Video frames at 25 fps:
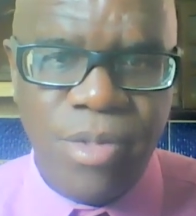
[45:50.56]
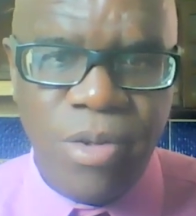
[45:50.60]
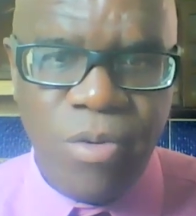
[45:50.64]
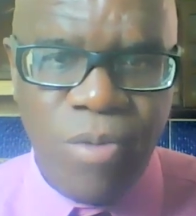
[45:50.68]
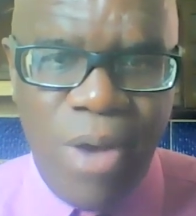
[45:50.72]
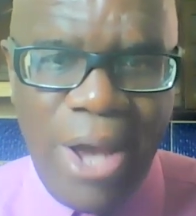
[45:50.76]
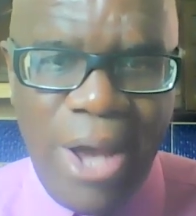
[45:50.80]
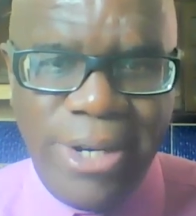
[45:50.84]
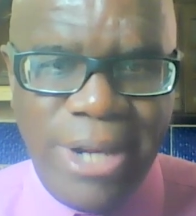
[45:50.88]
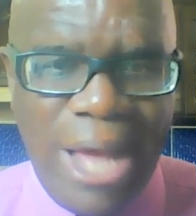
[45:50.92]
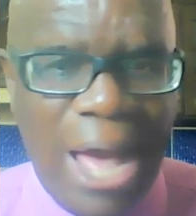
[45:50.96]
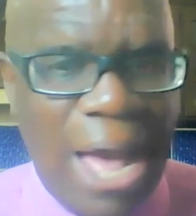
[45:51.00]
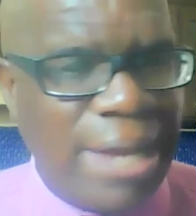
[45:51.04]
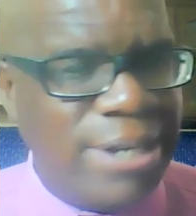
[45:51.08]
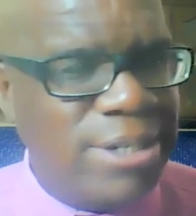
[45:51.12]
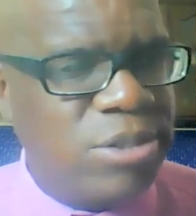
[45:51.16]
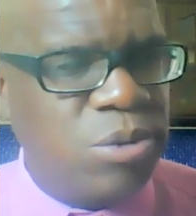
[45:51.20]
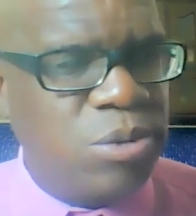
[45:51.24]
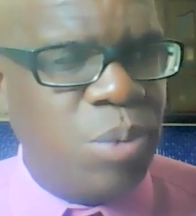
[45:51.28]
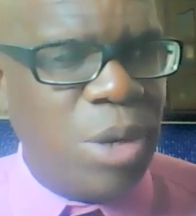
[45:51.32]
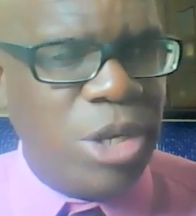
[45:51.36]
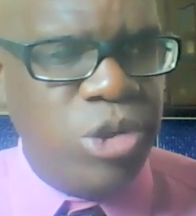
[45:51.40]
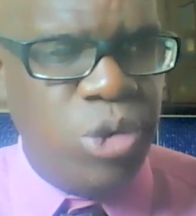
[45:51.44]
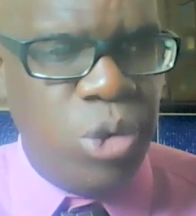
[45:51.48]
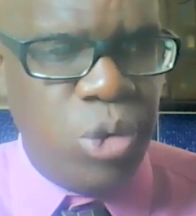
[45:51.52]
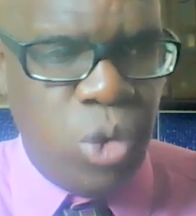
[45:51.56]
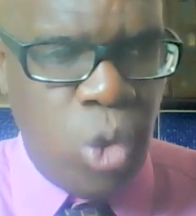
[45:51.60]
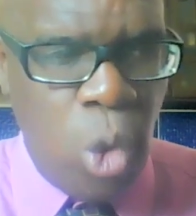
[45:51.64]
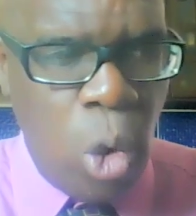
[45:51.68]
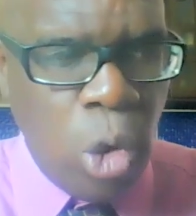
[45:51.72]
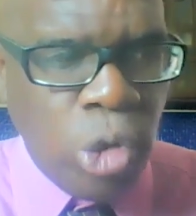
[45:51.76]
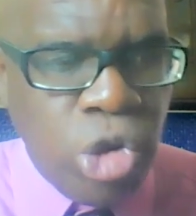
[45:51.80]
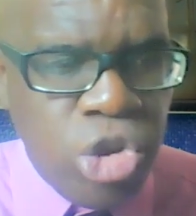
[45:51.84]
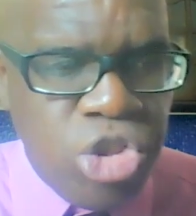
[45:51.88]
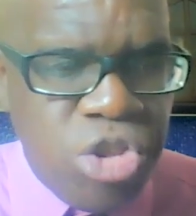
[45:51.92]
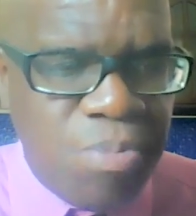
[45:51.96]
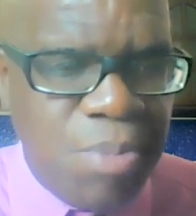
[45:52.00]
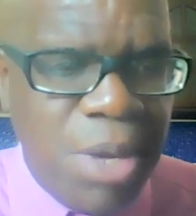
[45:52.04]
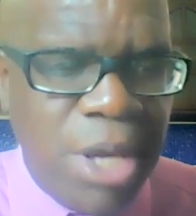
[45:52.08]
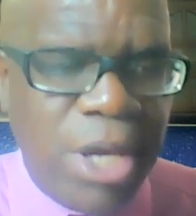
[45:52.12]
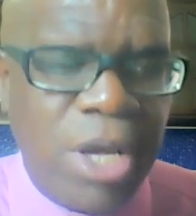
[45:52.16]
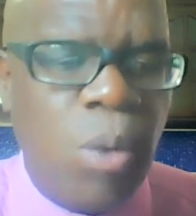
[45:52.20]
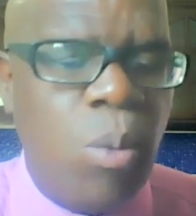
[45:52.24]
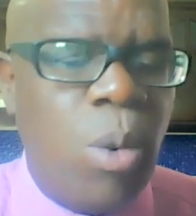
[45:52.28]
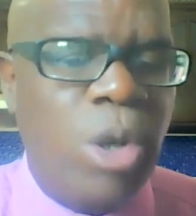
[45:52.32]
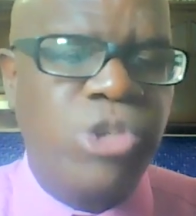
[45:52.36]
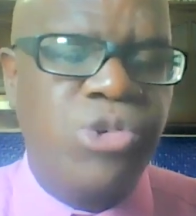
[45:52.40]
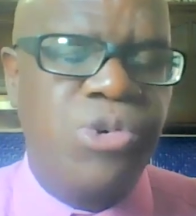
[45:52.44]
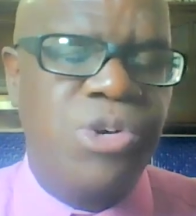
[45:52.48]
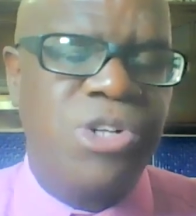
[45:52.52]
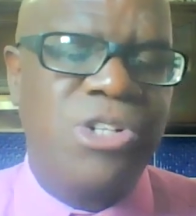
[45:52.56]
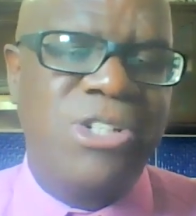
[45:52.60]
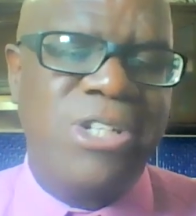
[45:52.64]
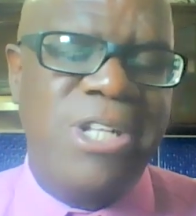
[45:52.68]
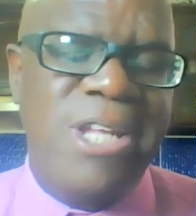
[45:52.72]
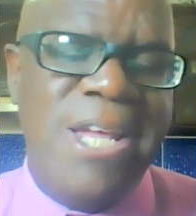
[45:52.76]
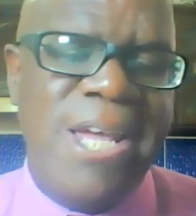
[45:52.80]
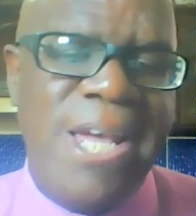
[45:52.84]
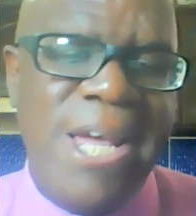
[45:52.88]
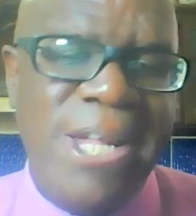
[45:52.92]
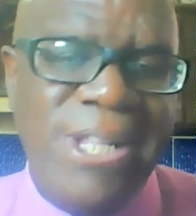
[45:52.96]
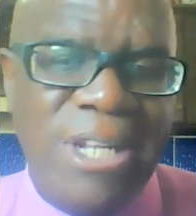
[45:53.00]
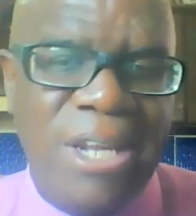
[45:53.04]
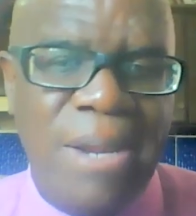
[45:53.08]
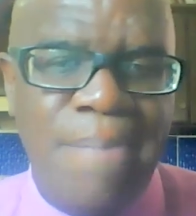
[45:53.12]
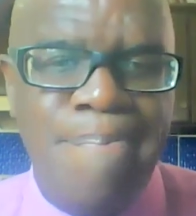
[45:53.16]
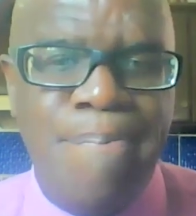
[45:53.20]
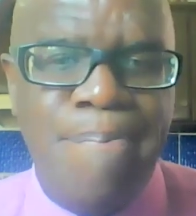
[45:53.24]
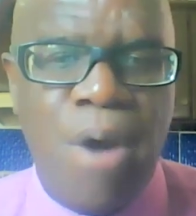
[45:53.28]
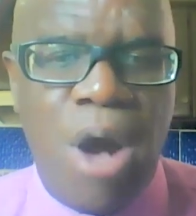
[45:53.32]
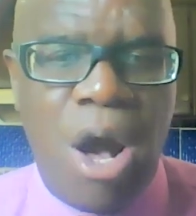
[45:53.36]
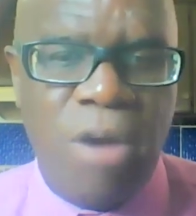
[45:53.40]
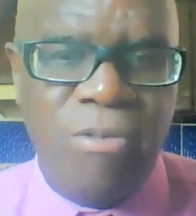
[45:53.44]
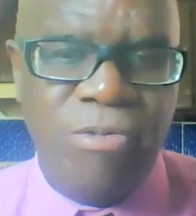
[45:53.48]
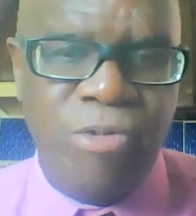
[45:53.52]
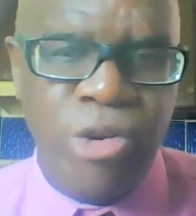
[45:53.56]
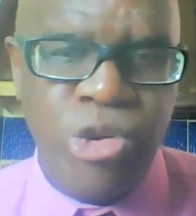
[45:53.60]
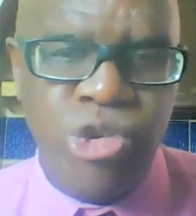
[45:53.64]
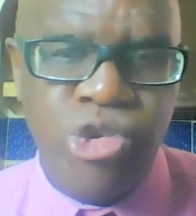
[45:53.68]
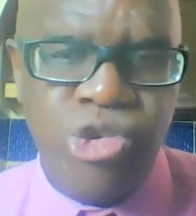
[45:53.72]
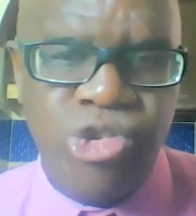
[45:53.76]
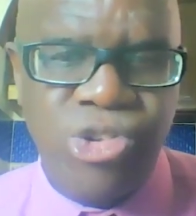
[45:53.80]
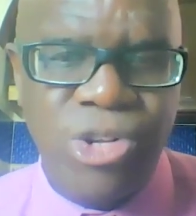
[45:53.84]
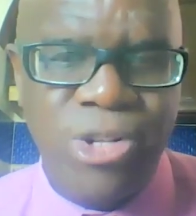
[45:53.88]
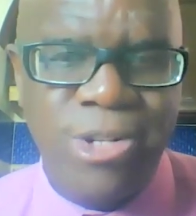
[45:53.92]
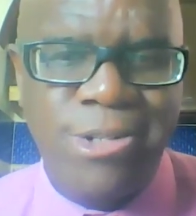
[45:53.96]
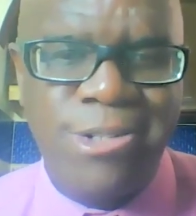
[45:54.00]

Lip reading: Right? And when you go to Jamaica, what you're seeing is an impoverished